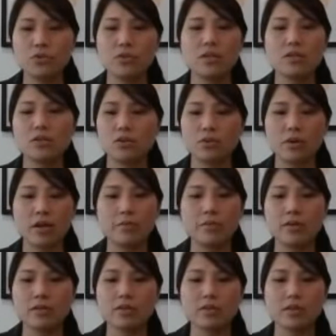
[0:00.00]
to this
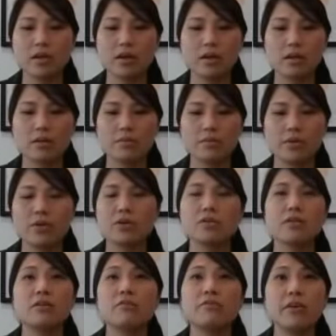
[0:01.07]
agreement
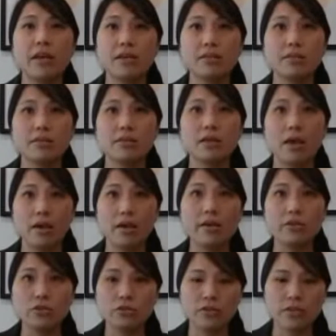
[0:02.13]
because it affects their
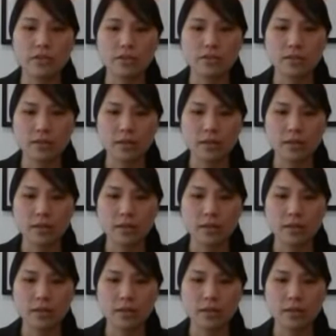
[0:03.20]
interests.